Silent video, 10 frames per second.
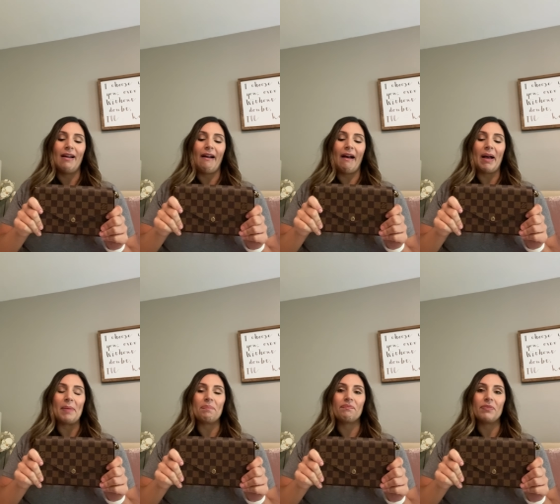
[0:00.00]

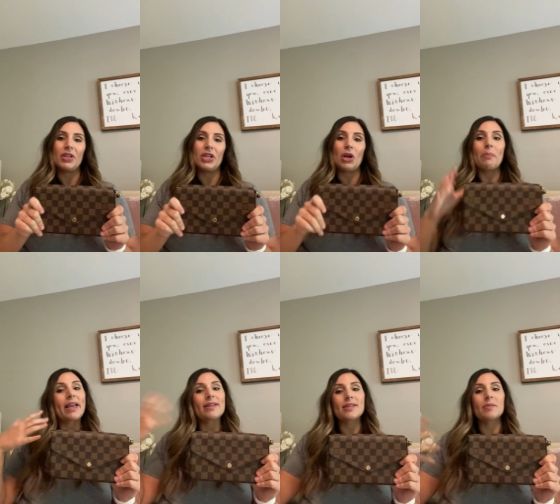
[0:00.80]
um, you know,
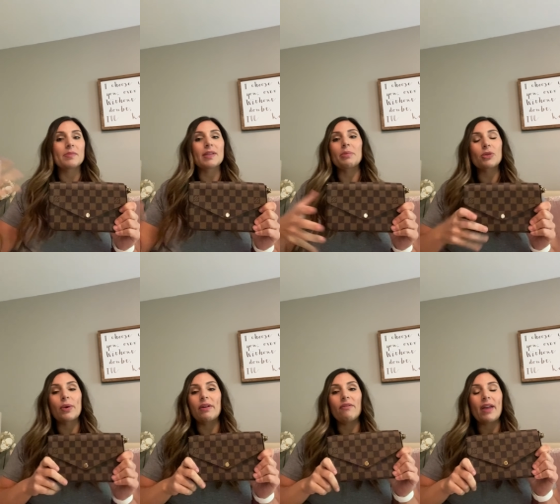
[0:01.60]
make some
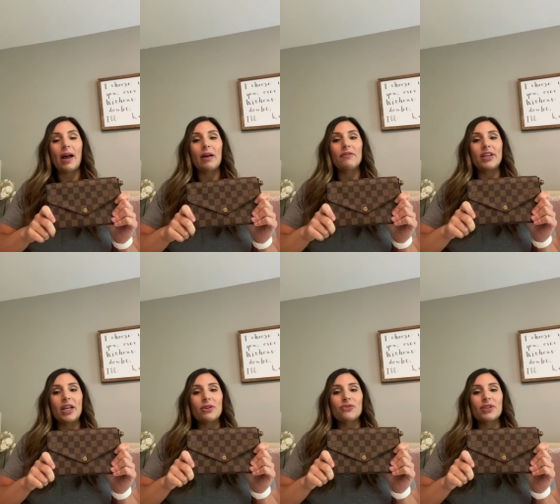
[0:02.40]
subsequent uh,
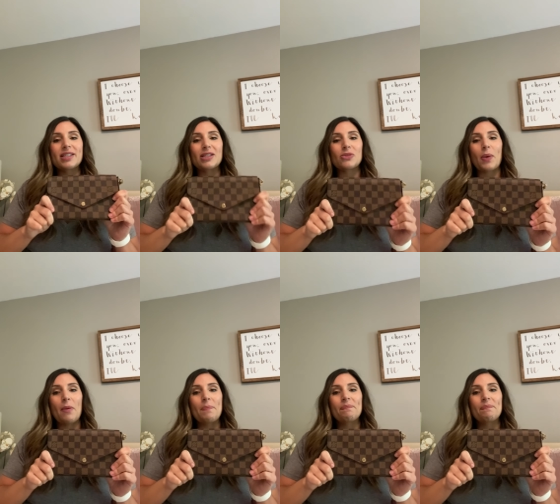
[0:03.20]
videos for this as well.